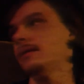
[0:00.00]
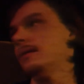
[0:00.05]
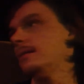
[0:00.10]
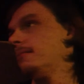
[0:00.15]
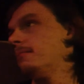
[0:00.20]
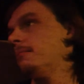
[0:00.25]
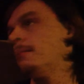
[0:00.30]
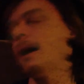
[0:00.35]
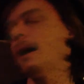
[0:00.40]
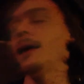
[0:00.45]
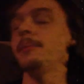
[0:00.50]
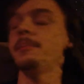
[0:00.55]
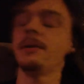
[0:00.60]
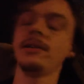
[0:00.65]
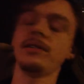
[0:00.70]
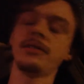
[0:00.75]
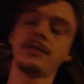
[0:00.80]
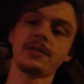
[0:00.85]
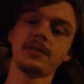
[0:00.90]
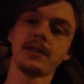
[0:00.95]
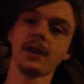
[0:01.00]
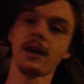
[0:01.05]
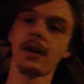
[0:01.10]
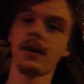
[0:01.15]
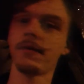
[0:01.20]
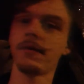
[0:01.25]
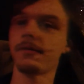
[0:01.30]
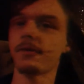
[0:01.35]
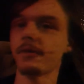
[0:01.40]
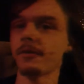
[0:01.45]
might be
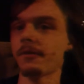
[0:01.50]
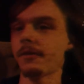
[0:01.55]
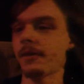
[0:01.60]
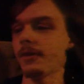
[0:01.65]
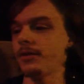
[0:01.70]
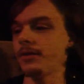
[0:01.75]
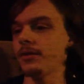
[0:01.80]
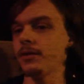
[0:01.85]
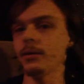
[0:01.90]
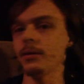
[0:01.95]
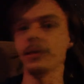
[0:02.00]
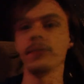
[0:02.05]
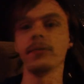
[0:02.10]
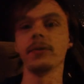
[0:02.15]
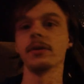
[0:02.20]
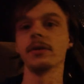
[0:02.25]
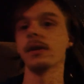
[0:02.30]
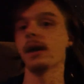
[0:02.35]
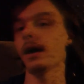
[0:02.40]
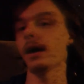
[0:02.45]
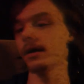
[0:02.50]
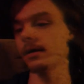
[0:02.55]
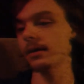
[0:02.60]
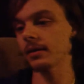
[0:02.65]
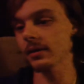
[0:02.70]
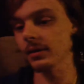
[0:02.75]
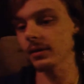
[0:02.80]
stuff to fit you if you're not